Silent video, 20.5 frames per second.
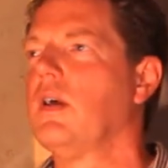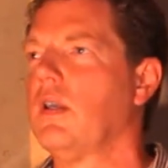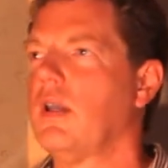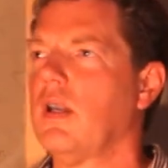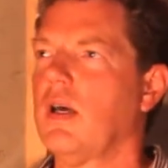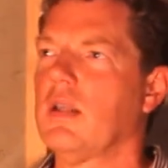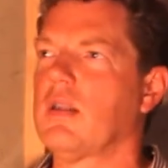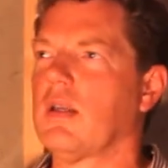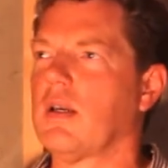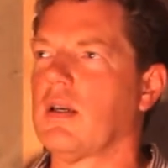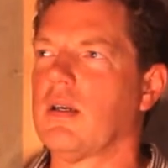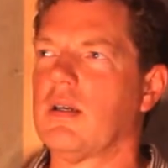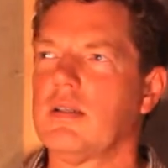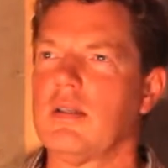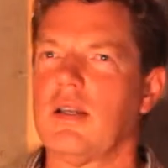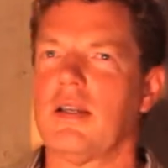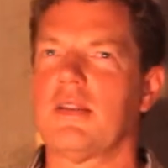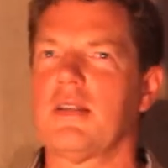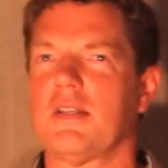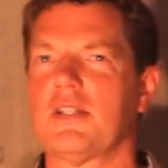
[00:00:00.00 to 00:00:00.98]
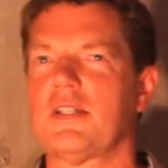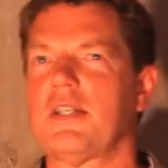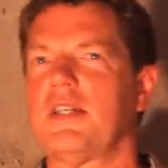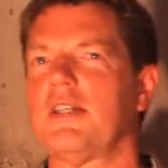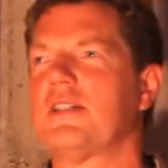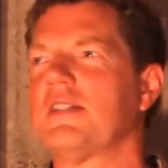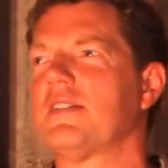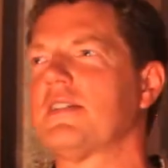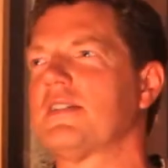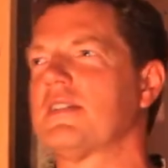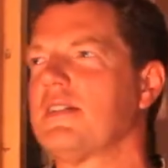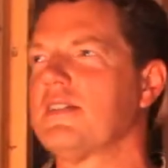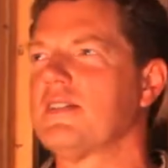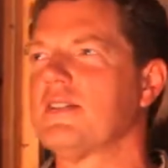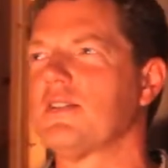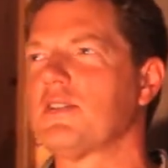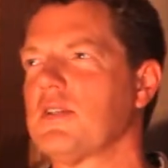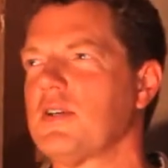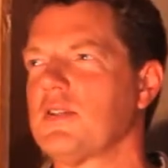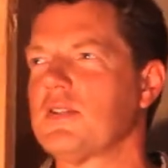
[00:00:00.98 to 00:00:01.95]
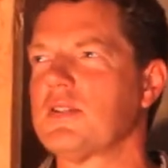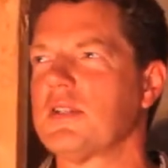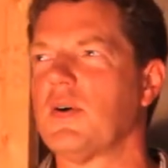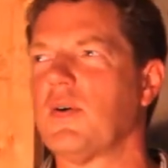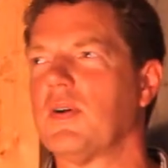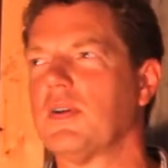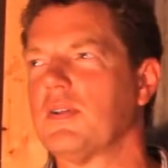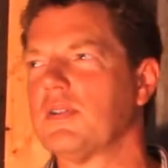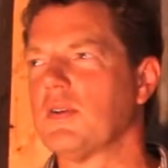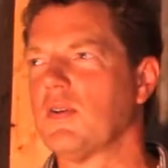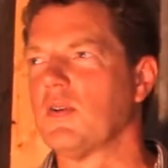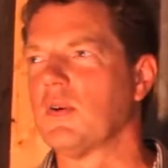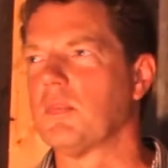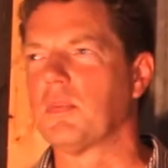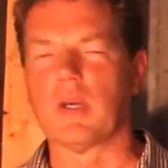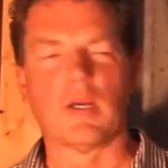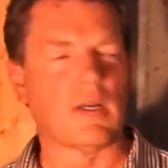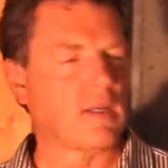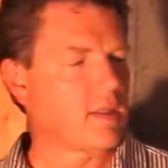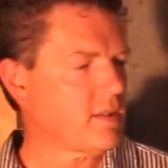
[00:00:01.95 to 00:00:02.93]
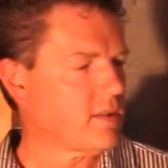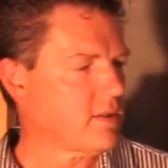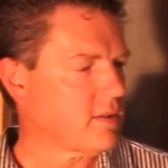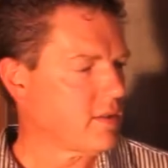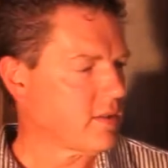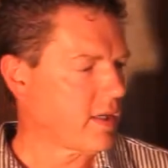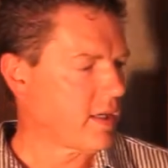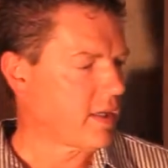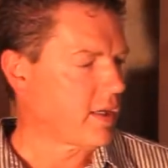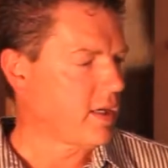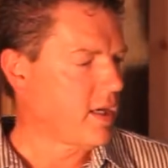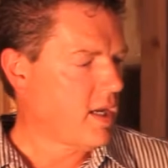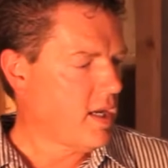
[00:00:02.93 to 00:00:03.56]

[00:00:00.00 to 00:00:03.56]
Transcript: Nothing changes because there's no snow on the solar panel, right?